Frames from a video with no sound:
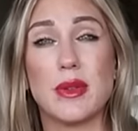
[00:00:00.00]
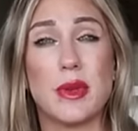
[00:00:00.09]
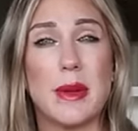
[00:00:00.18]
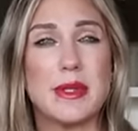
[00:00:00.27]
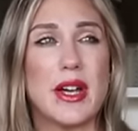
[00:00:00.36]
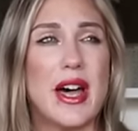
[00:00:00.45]

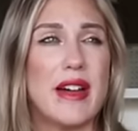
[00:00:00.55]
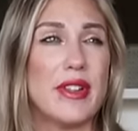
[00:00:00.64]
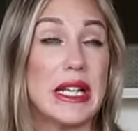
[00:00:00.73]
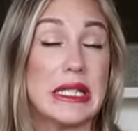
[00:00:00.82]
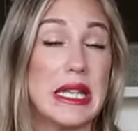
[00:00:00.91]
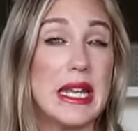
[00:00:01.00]
Sometimes I'll have
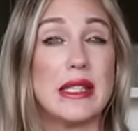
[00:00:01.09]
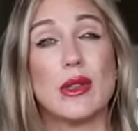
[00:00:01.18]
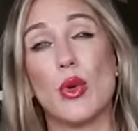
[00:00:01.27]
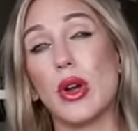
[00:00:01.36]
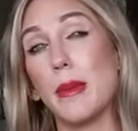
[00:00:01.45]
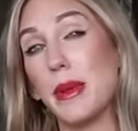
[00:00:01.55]
like dates
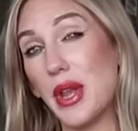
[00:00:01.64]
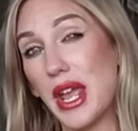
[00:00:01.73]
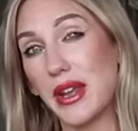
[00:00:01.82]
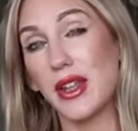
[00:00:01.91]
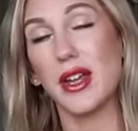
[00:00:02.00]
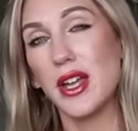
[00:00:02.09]
or a
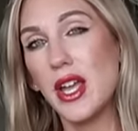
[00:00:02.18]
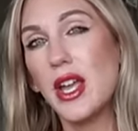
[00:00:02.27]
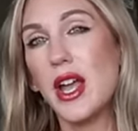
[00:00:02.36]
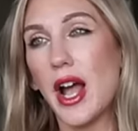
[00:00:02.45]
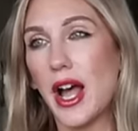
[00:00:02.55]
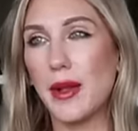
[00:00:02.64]
banana,
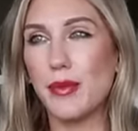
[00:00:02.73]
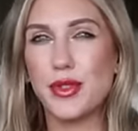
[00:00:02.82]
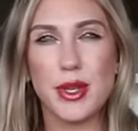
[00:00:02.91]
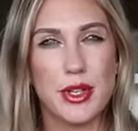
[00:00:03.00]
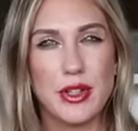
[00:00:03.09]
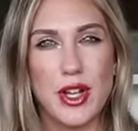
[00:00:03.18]
um,
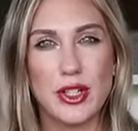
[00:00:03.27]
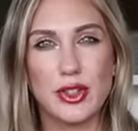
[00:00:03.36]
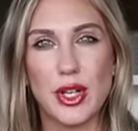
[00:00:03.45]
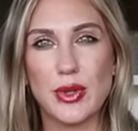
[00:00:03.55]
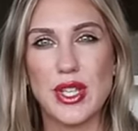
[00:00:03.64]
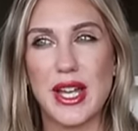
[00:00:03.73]
something along
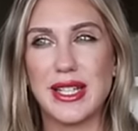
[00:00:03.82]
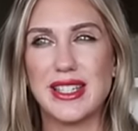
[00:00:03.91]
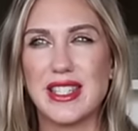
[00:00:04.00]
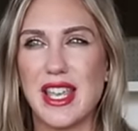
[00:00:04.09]
those lines.